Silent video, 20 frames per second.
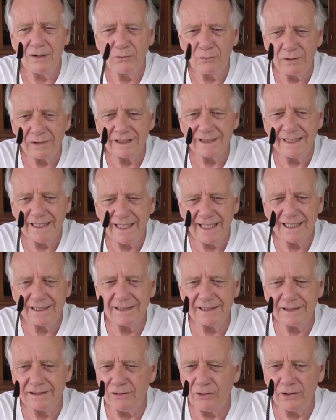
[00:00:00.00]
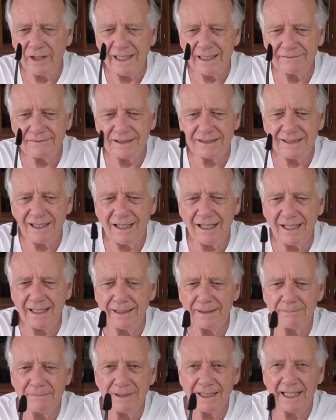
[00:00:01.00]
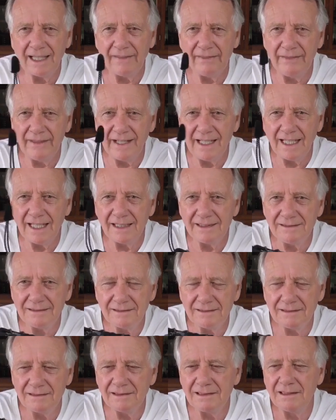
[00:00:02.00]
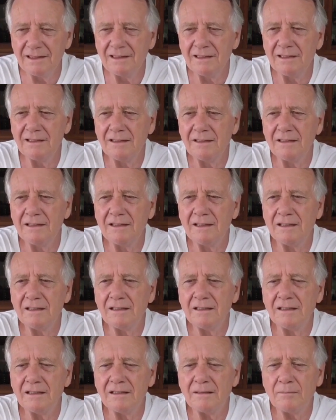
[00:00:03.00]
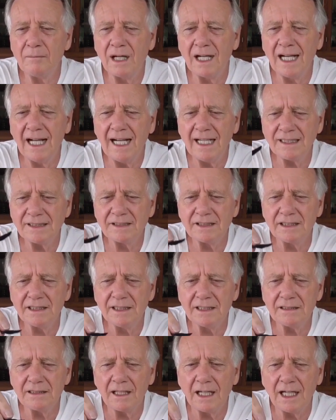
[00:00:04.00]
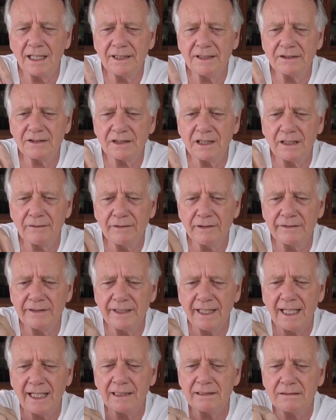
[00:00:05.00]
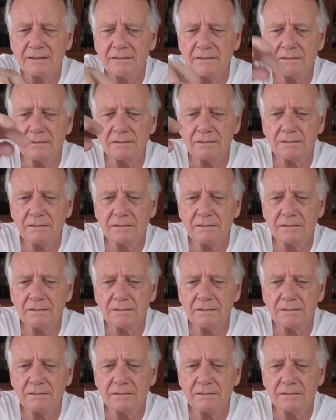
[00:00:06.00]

Really handy, don't have to tie them. And then, by accident, I discovered that